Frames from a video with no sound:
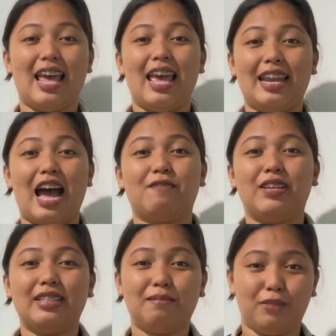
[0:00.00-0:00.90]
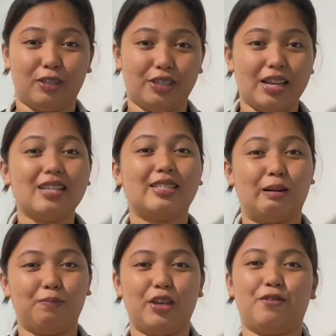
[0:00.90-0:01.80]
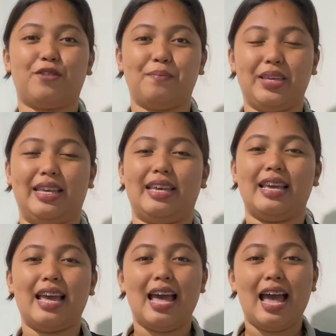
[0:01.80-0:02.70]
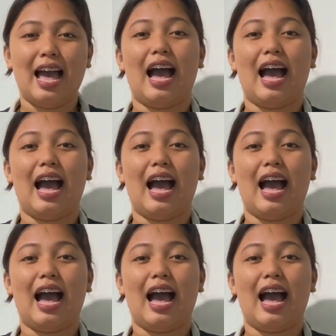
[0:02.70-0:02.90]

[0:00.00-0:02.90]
and having them learn something from me.